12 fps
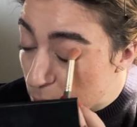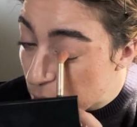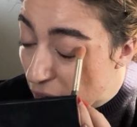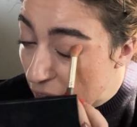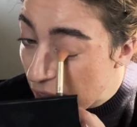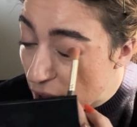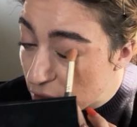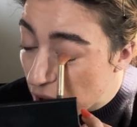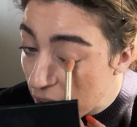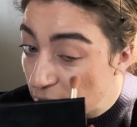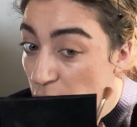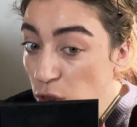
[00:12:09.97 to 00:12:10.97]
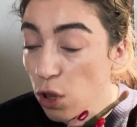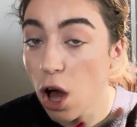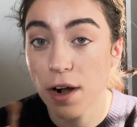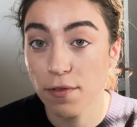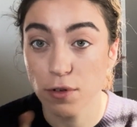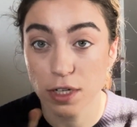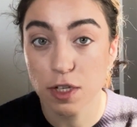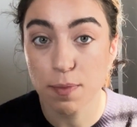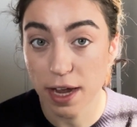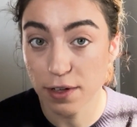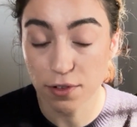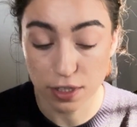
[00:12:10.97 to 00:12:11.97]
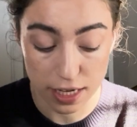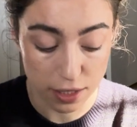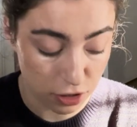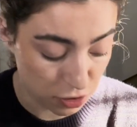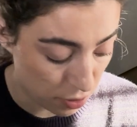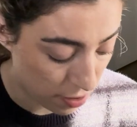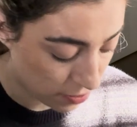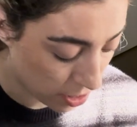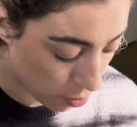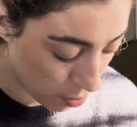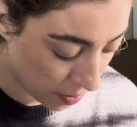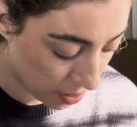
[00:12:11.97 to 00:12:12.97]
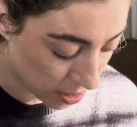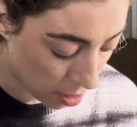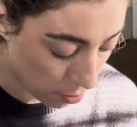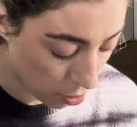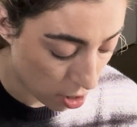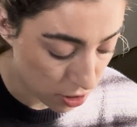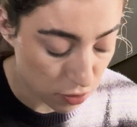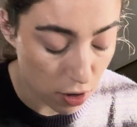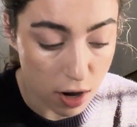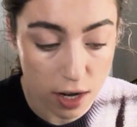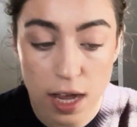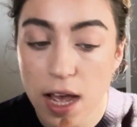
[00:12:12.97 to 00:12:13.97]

but I have a lot of respect for Taylor Swift. I don't want that to come across wrong.